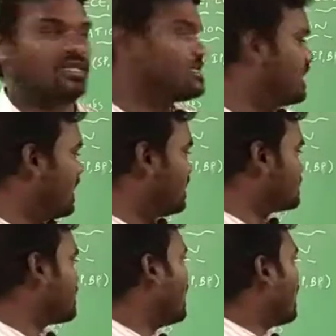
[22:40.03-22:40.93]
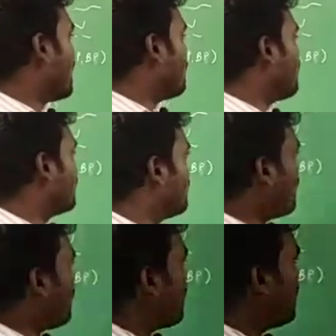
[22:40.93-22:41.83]
This is about
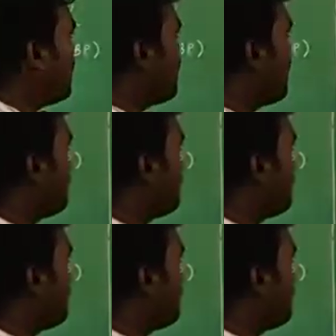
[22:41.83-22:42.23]
all the